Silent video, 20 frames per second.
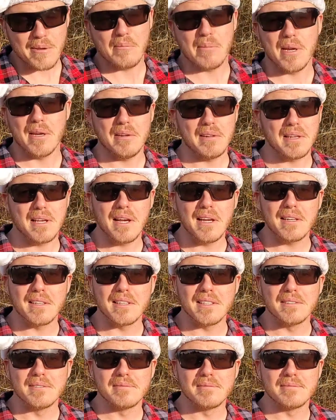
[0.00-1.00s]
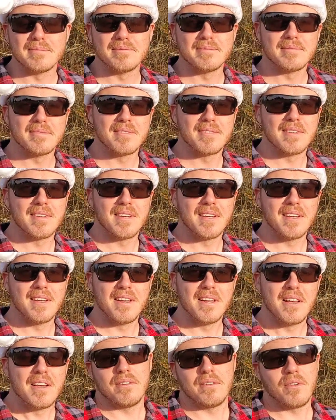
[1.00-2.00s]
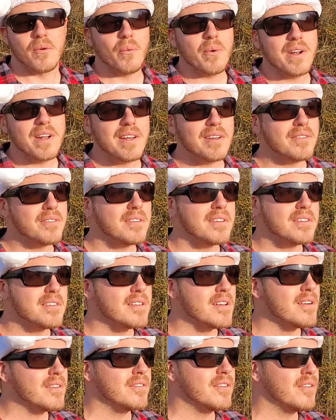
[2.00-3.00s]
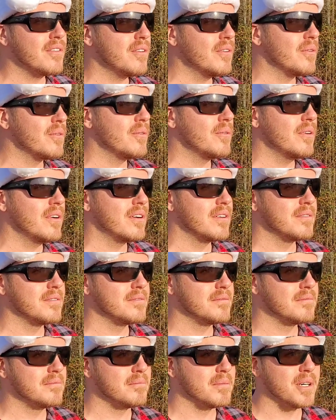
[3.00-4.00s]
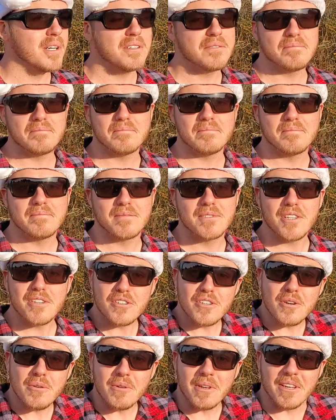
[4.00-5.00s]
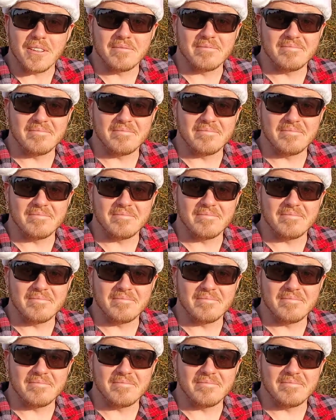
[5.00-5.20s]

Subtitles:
Apparently I did. So what else is there to do but to shoot it?